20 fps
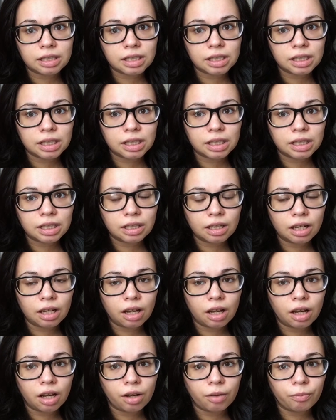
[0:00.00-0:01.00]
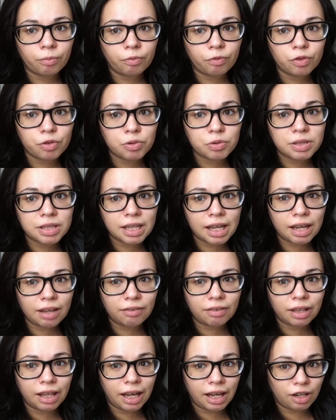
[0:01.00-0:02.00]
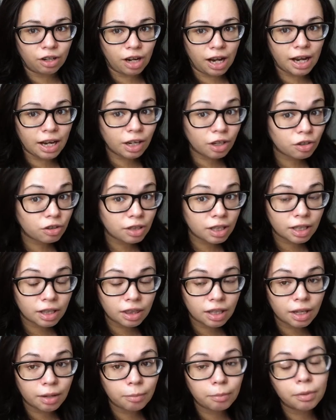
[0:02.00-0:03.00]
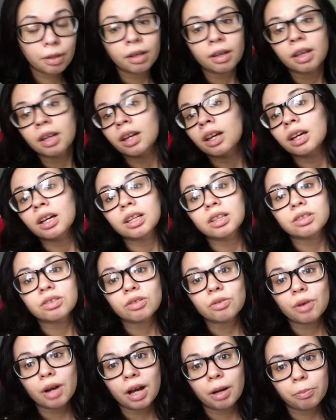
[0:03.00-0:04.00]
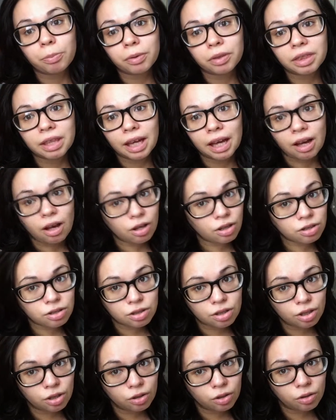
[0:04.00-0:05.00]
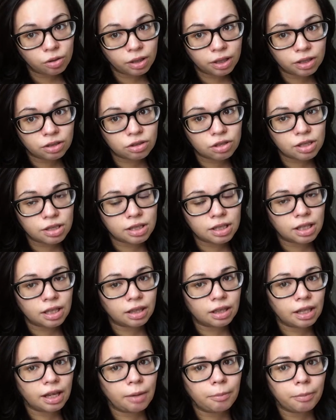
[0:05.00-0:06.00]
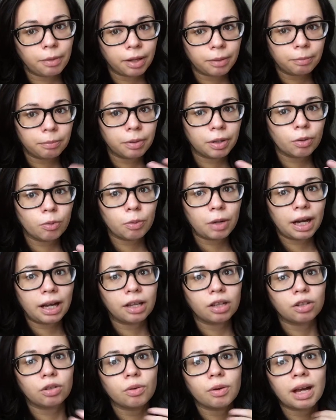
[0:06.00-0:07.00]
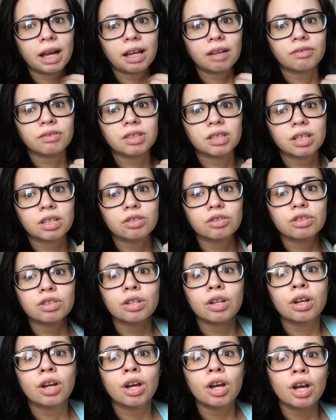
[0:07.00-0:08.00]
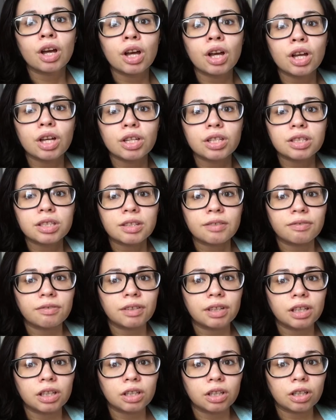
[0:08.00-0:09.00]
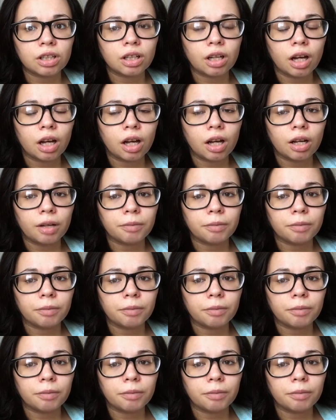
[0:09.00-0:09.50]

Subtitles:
to eat foods that have a lot of iron in them to help with that also. And she said that might be why you have such severe